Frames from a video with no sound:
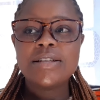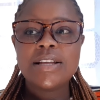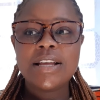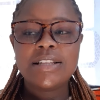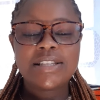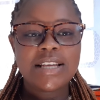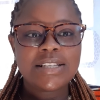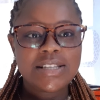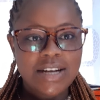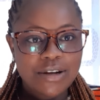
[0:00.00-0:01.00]
it's a
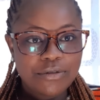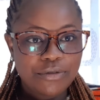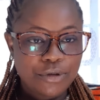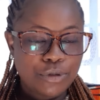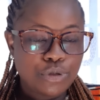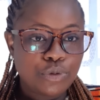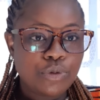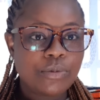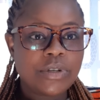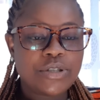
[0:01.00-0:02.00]
struggle for you
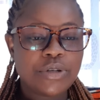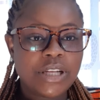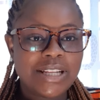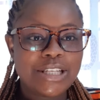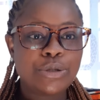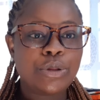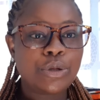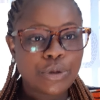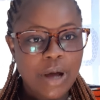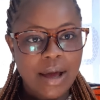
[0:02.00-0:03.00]
to
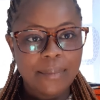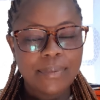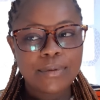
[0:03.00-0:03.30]
throw up.